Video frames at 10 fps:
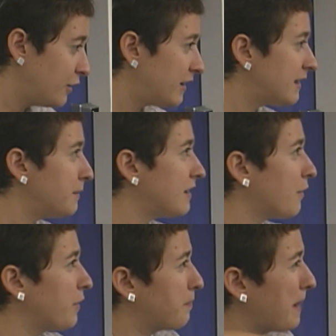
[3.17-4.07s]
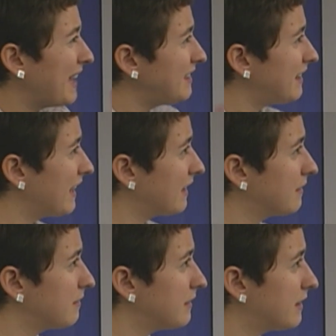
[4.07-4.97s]
You did some stuff with
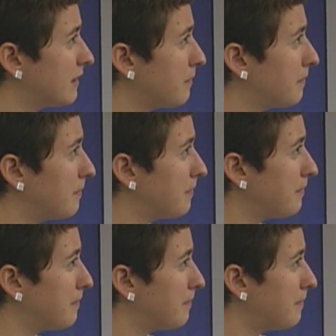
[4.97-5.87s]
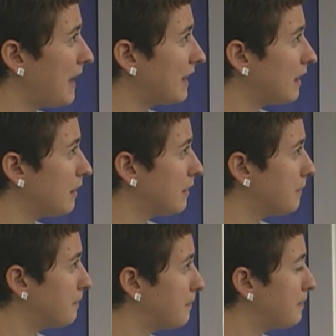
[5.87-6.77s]
bending some
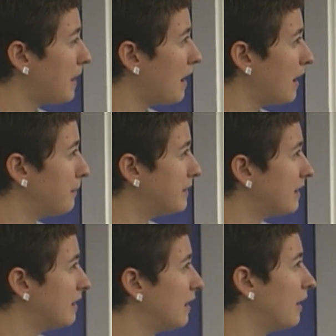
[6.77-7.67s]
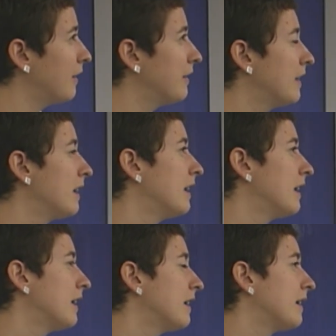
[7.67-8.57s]
metal yeah. pipes, didn't you?
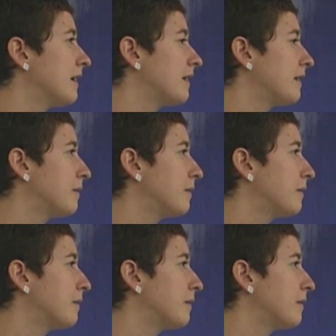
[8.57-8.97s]
I do.